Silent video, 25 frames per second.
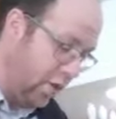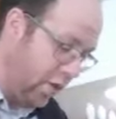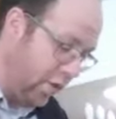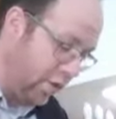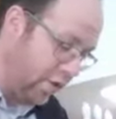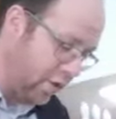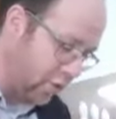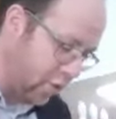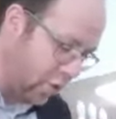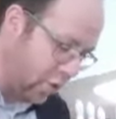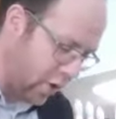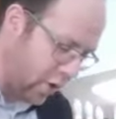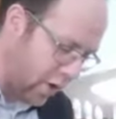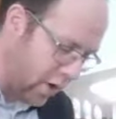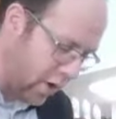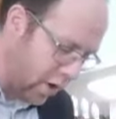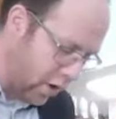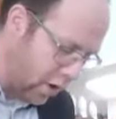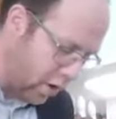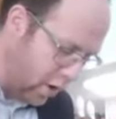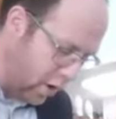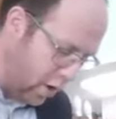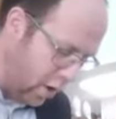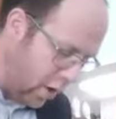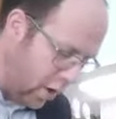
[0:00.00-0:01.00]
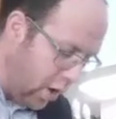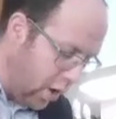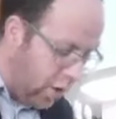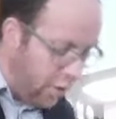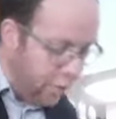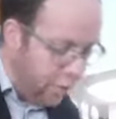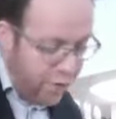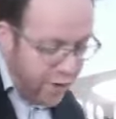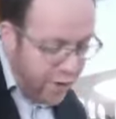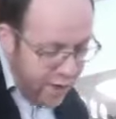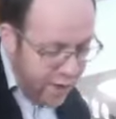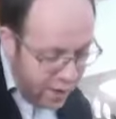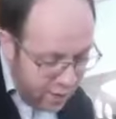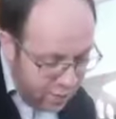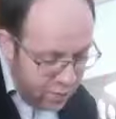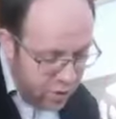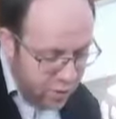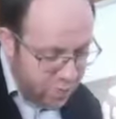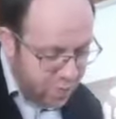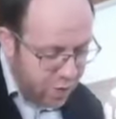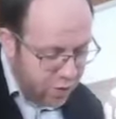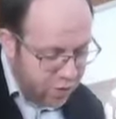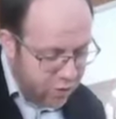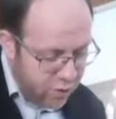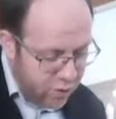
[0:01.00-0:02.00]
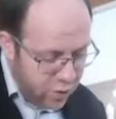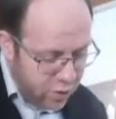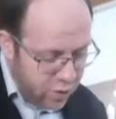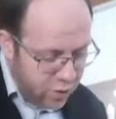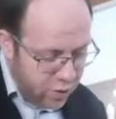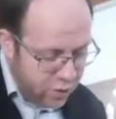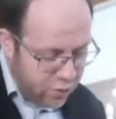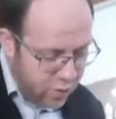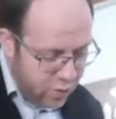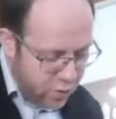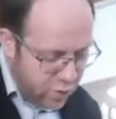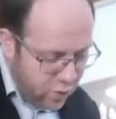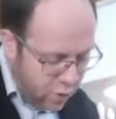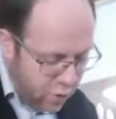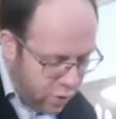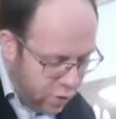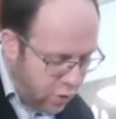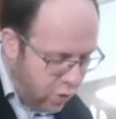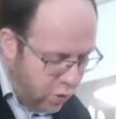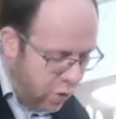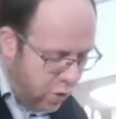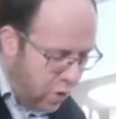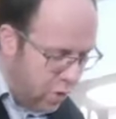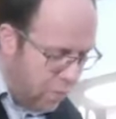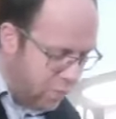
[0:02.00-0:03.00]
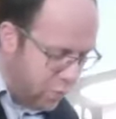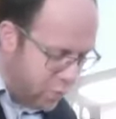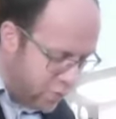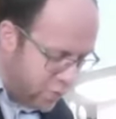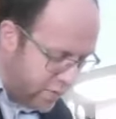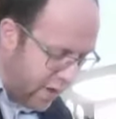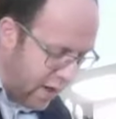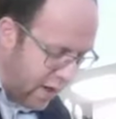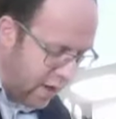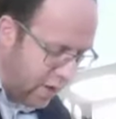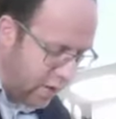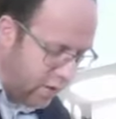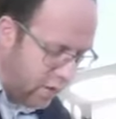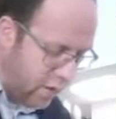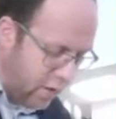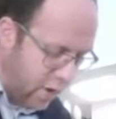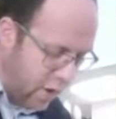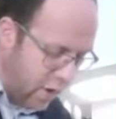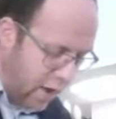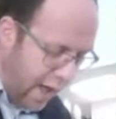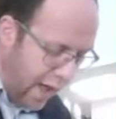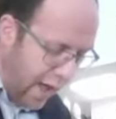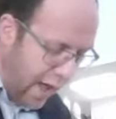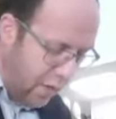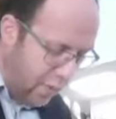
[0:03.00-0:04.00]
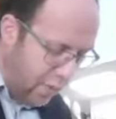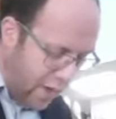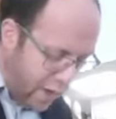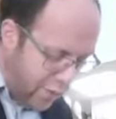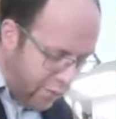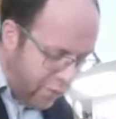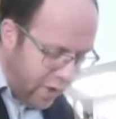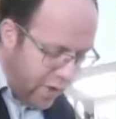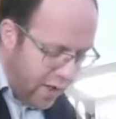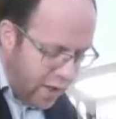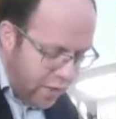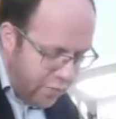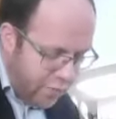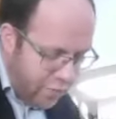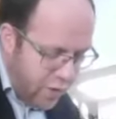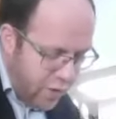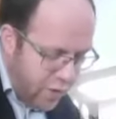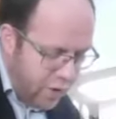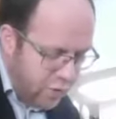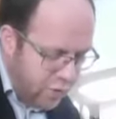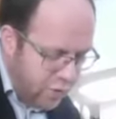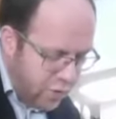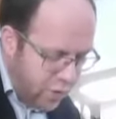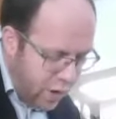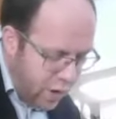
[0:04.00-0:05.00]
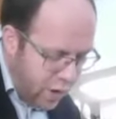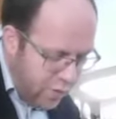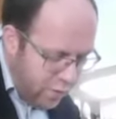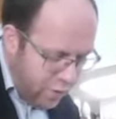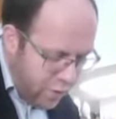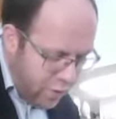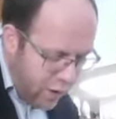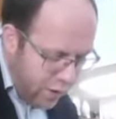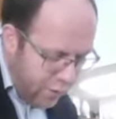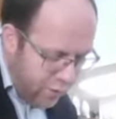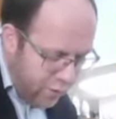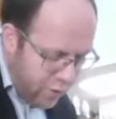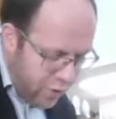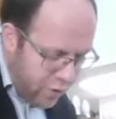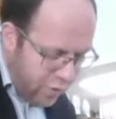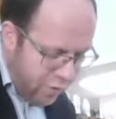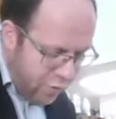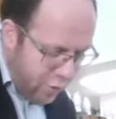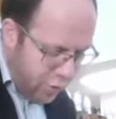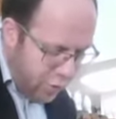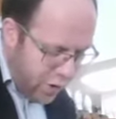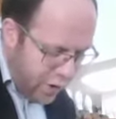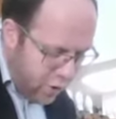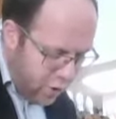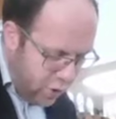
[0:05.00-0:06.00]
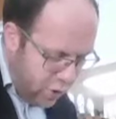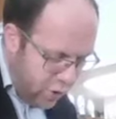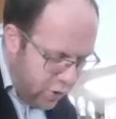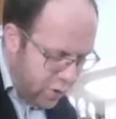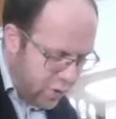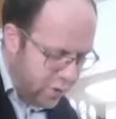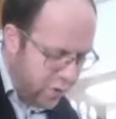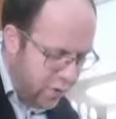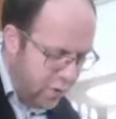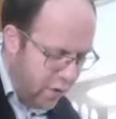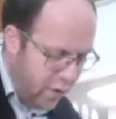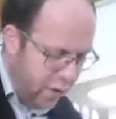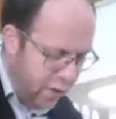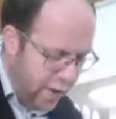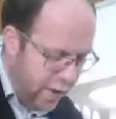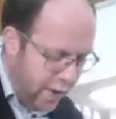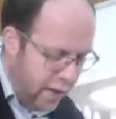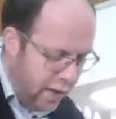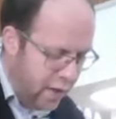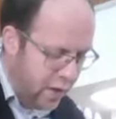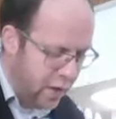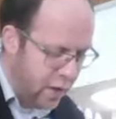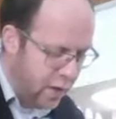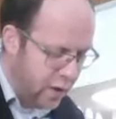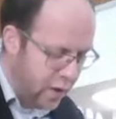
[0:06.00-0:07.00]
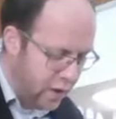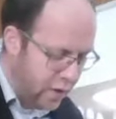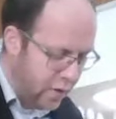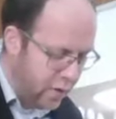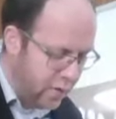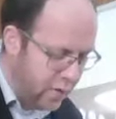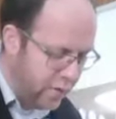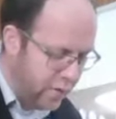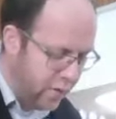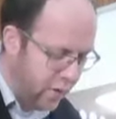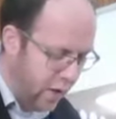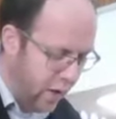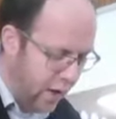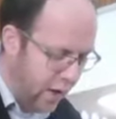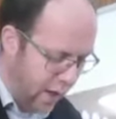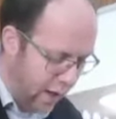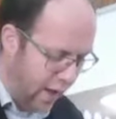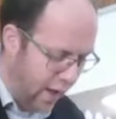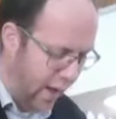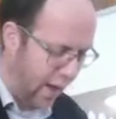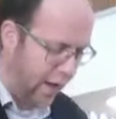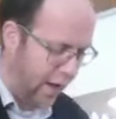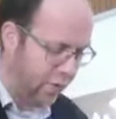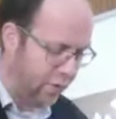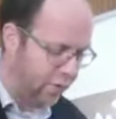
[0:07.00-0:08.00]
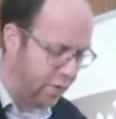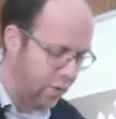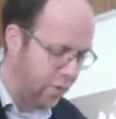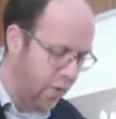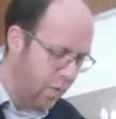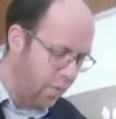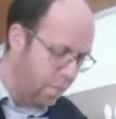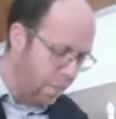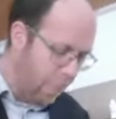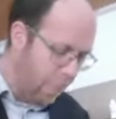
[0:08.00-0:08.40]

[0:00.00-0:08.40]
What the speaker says: This is cooking. The imli bashel kotzoko mutar. However, if it is fully cooked, then it is allowed.